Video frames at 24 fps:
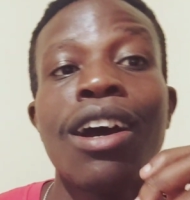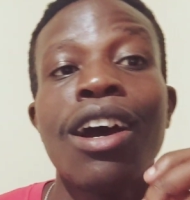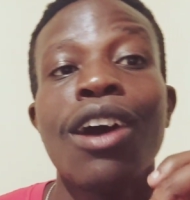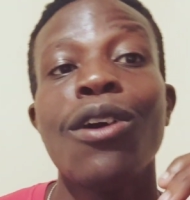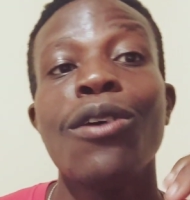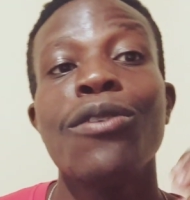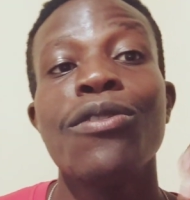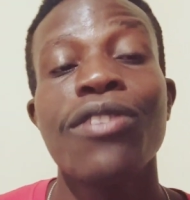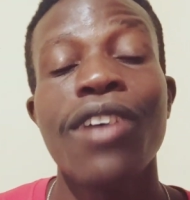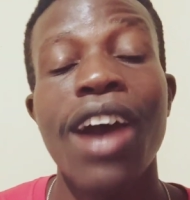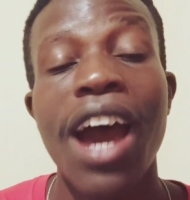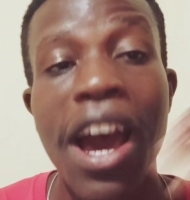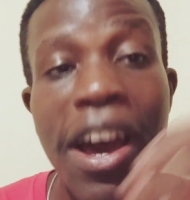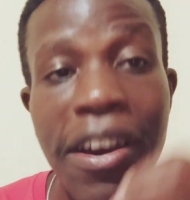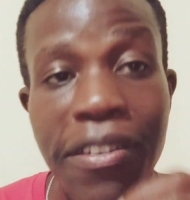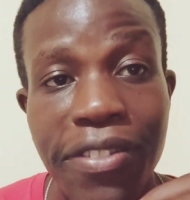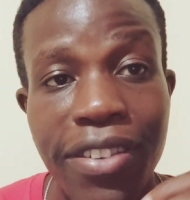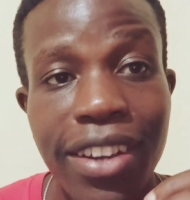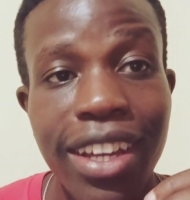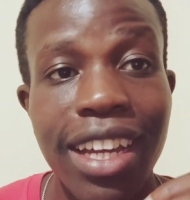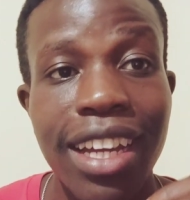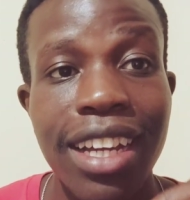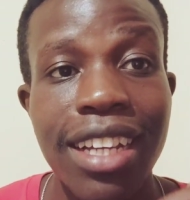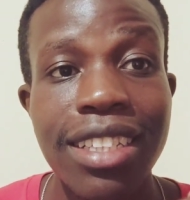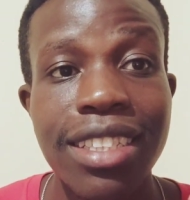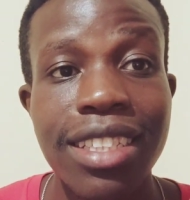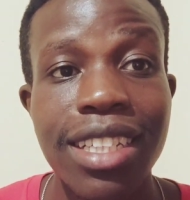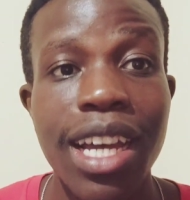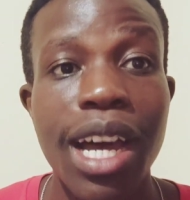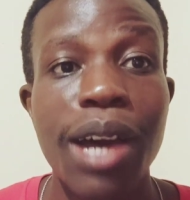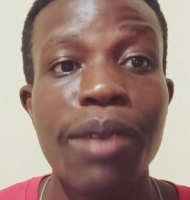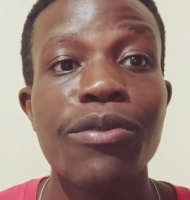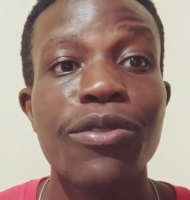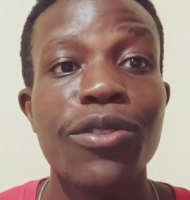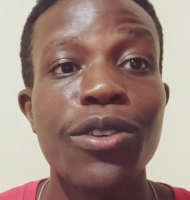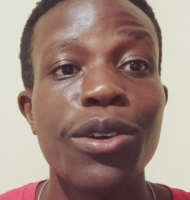of Africans
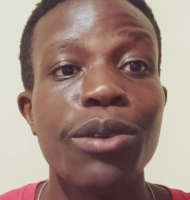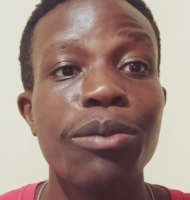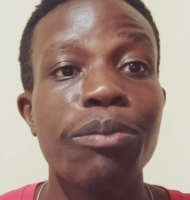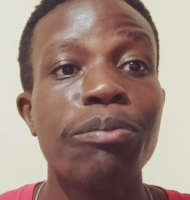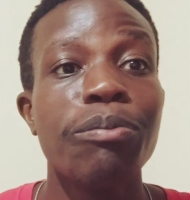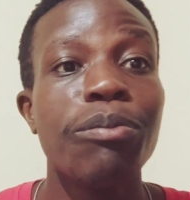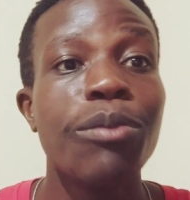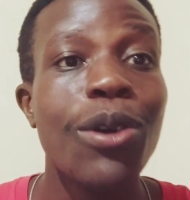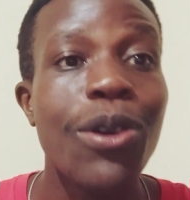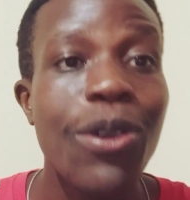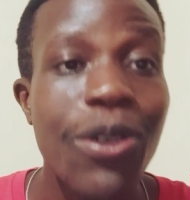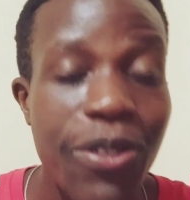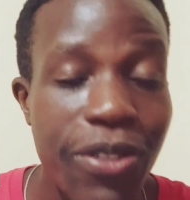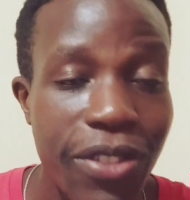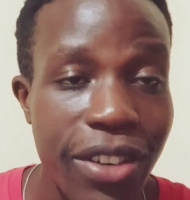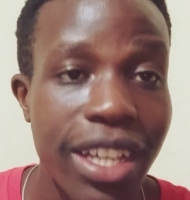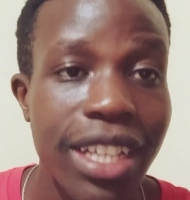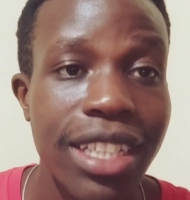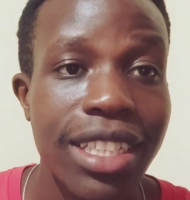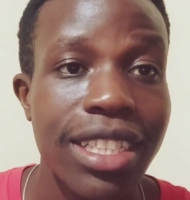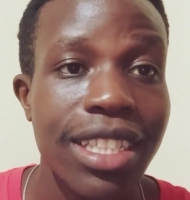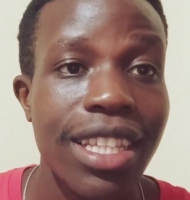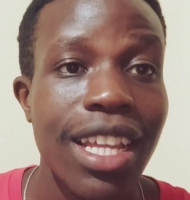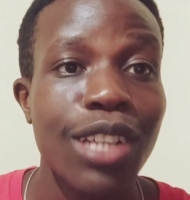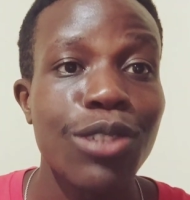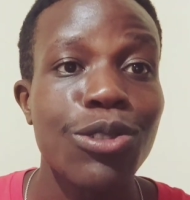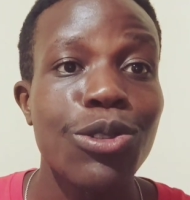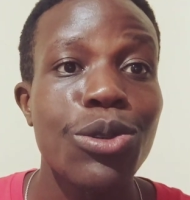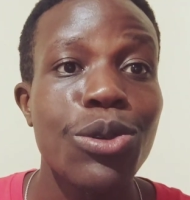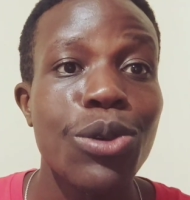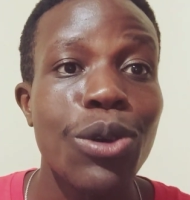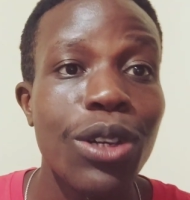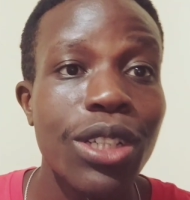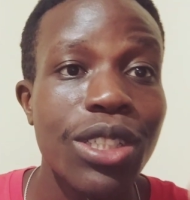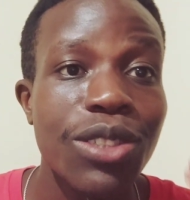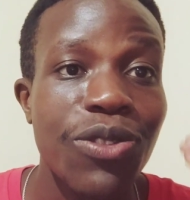come from movies that
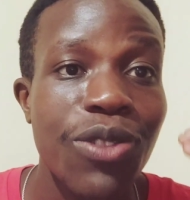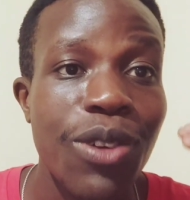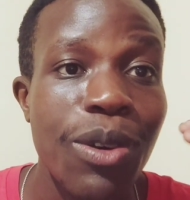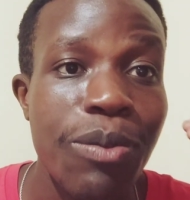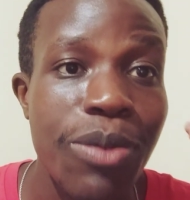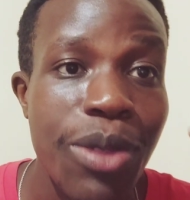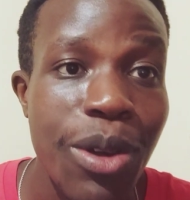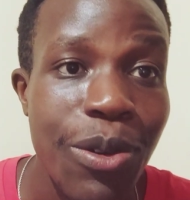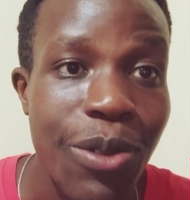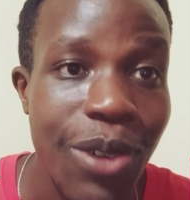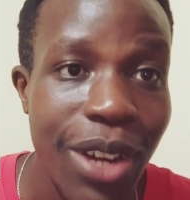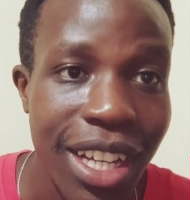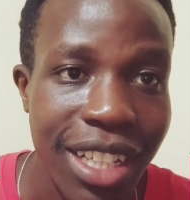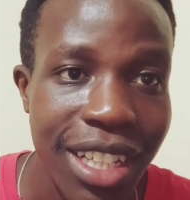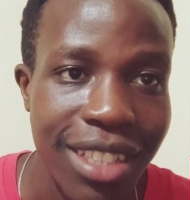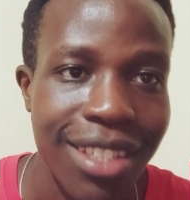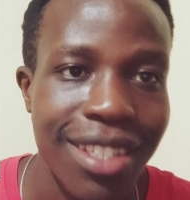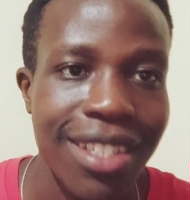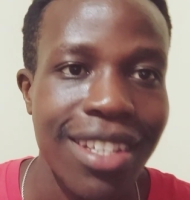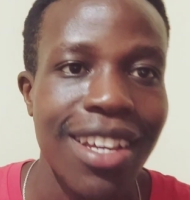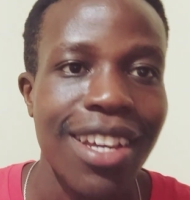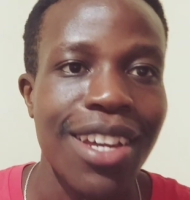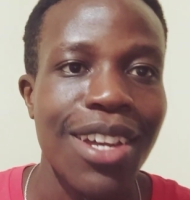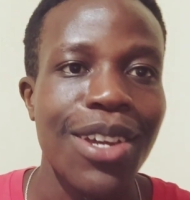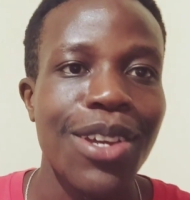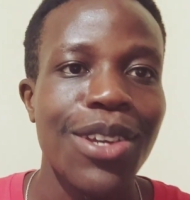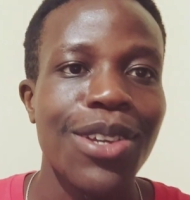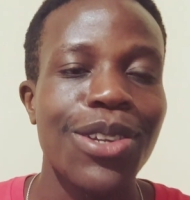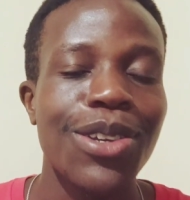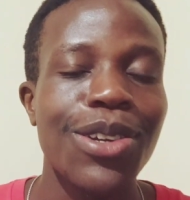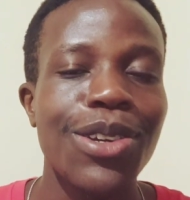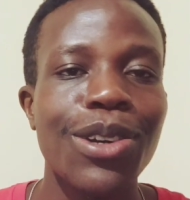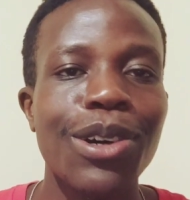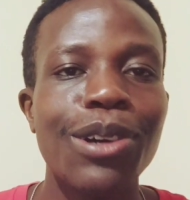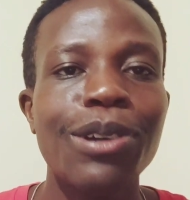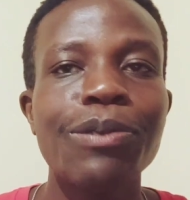we watch from the West,
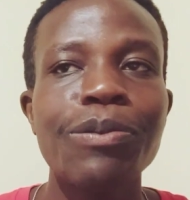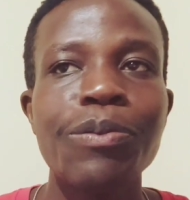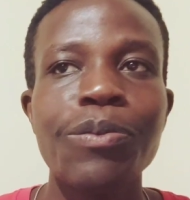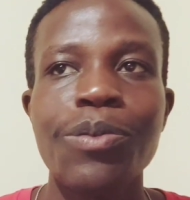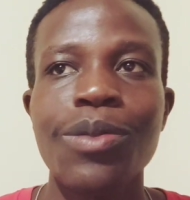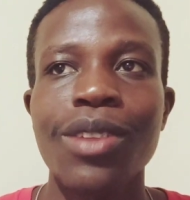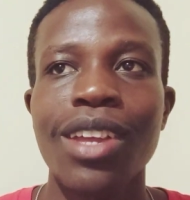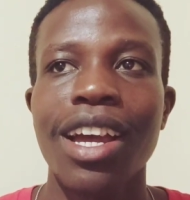you know.